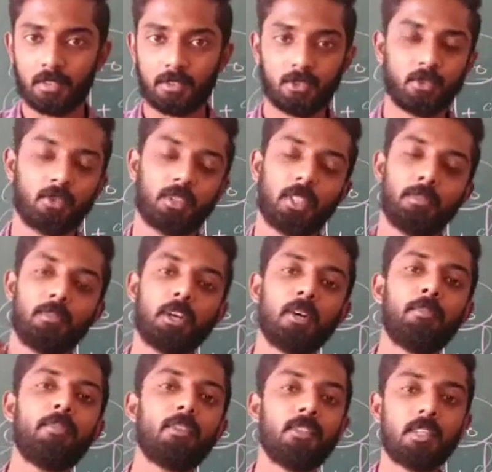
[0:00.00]
So the
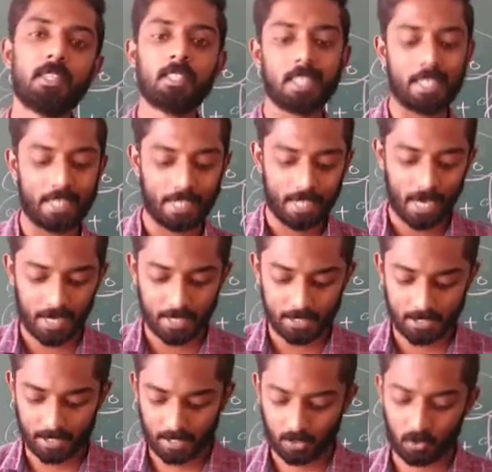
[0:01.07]
purpose is indicated
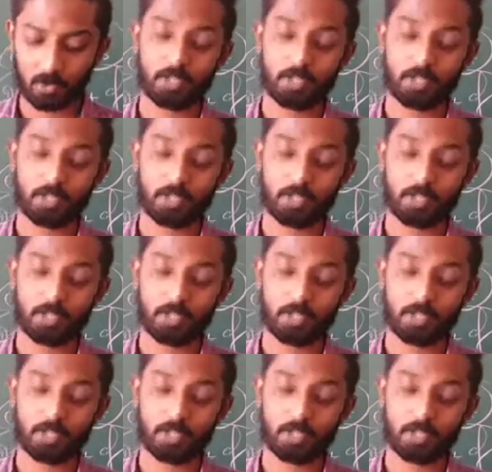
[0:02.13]
there,